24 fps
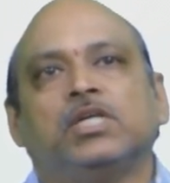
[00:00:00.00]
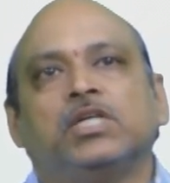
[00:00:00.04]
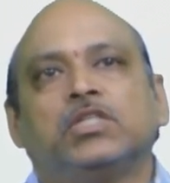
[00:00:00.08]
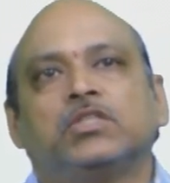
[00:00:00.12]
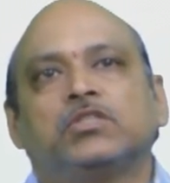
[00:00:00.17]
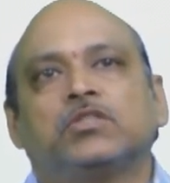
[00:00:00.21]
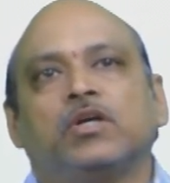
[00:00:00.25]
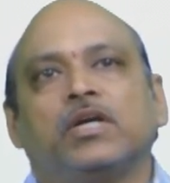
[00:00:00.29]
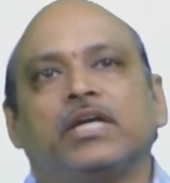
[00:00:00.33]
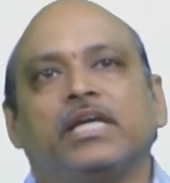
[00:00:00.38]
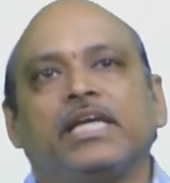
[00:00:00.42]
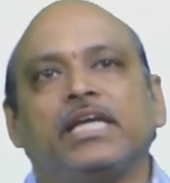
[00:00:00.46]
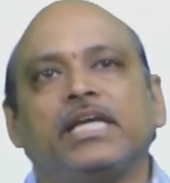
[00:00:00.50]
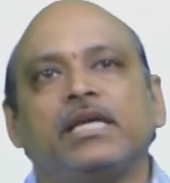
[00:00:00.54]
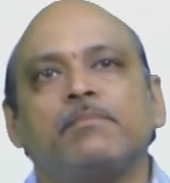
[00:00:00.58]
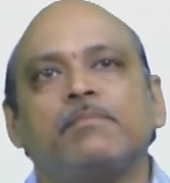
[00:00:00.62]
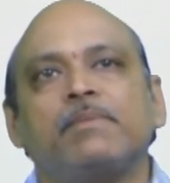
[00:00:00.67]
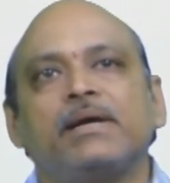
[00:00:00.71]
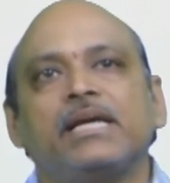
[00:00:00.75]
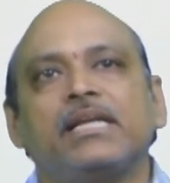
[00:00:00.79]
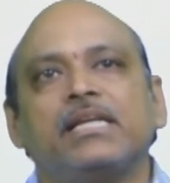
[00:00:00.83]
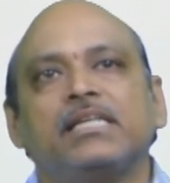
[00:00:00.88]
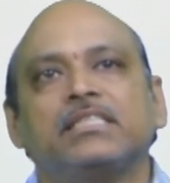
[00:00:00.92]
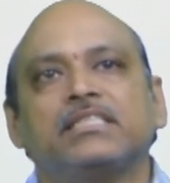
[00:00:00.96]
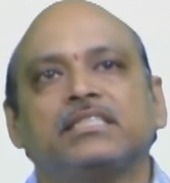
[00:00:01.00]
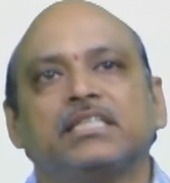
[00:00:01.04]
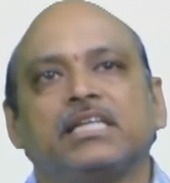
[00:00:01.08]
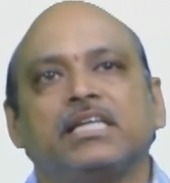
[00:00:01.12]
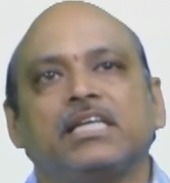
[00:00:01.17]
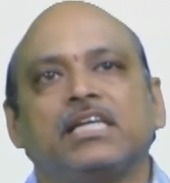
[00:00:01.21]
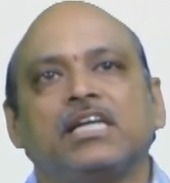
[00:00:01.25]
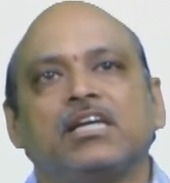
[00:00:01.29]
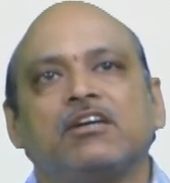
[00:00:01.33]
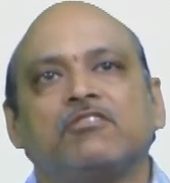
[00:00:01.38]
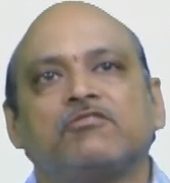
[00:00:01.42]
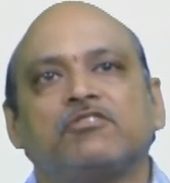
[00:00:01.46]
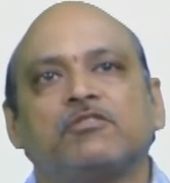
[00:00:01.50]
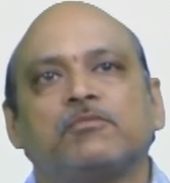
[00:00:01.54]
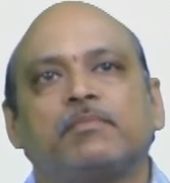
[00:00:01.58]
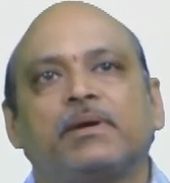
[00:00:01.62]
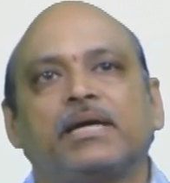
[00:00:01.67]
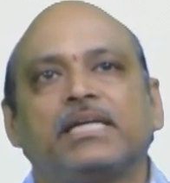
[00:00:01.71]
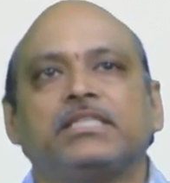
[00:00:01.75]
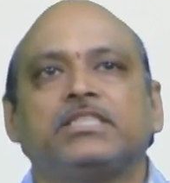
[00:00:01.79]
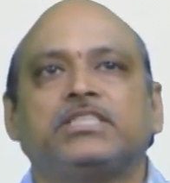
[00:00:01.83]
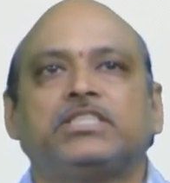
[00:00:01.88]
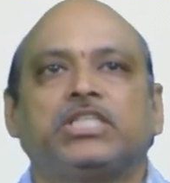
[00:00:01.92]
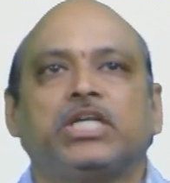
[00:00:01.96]
So E minus EF
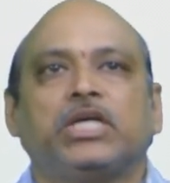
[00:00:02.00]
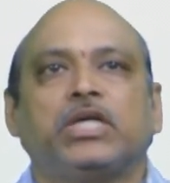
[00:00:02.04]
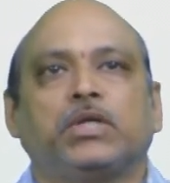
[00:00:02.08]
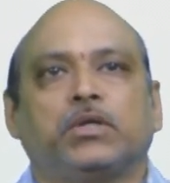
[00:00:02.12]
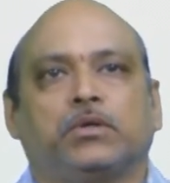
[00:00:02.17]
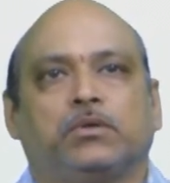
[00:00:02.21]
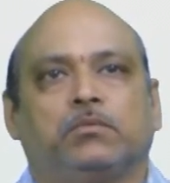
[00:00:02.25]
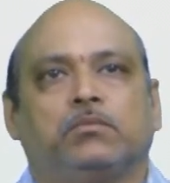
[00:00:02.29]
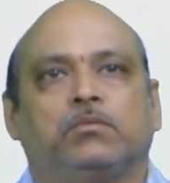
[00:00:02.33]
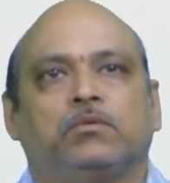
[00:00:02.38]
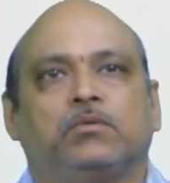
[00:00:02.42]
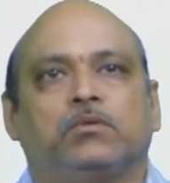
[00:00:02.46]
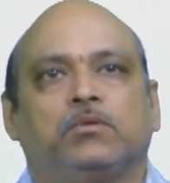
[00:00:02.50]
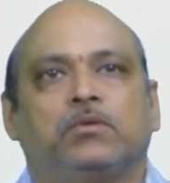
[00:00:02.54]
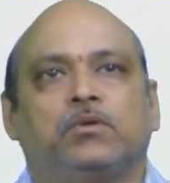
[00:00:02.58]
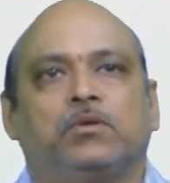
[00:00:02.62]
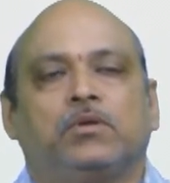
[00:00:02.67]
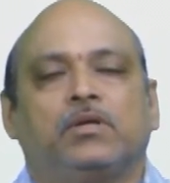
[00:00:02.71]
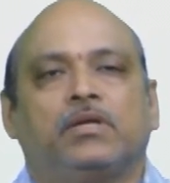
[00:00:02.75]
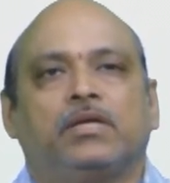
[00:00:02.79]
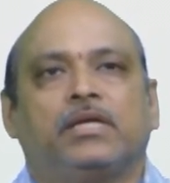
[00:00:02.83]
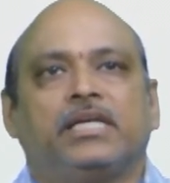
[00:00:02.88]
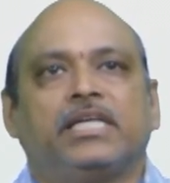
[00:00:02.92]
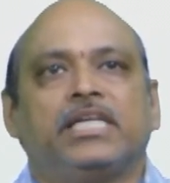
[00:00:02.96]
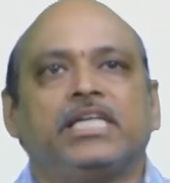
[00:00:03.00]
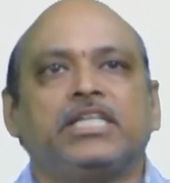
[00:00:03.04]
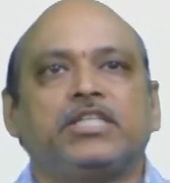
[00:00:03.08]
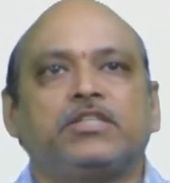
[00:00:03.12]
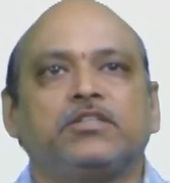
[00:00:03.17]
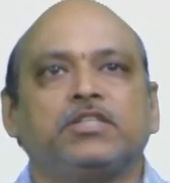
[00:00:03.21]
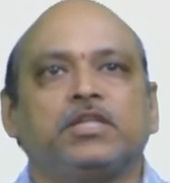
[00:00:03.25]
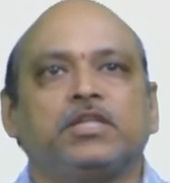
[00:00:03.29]
by 0. E to the